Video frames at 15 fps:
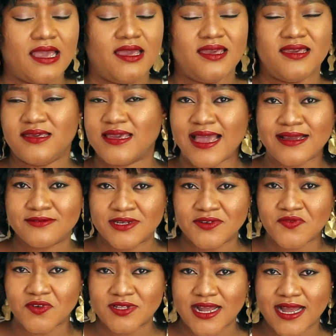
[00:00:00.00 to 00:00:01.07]
He agreed
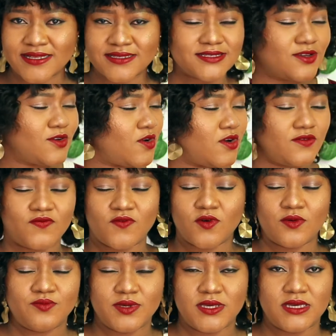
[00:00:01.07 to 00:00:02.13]
for that. God
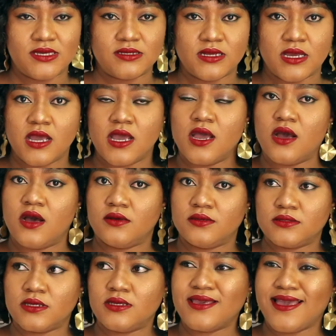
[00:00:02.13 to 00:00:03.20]
forbid. I
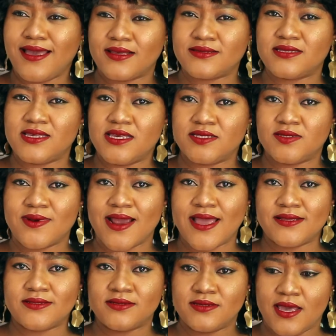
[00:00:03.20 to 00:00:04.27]
say, yes, he's
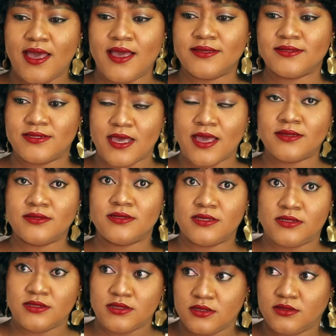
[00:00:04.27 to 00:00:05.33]
right. Yes,
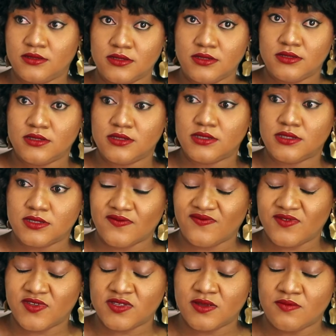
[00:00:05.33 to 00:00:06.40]

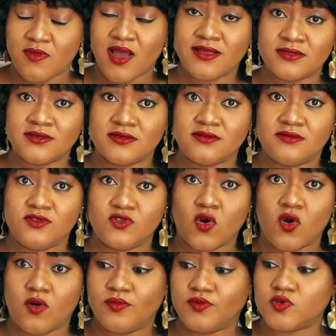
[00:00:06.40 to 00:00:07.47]
it's the man's
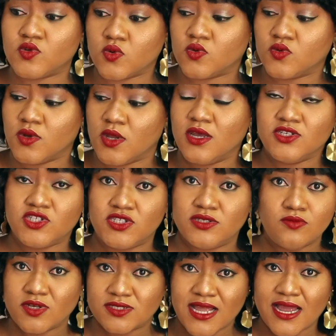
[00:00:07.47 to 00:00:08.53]
job to. She
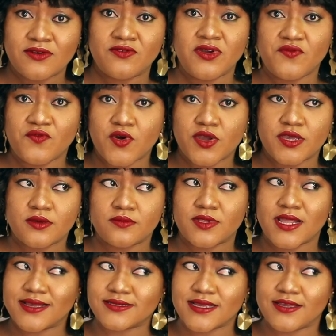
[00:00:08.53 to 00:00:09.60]
must agree for him.
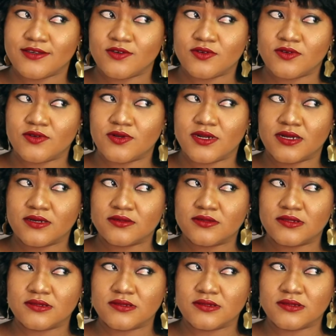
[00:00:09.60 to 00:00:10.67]
That's how you know that,
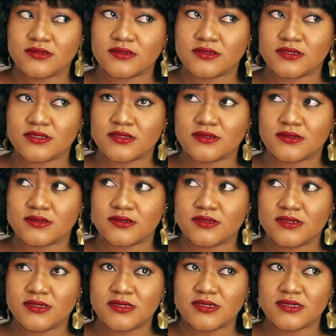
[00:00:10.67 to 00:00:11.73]
oh, okay, so
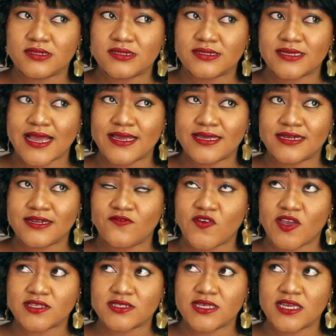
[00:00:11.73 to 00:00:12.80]
is this guy in
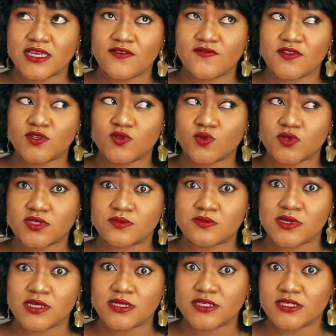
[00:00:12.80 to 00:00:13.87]
effect saying if this was
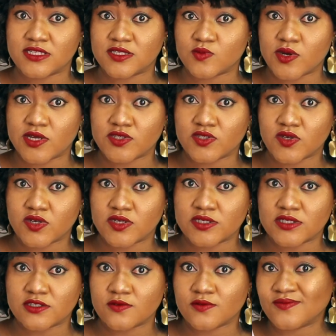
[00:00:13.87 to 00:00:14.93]
me, this is what he's going to do?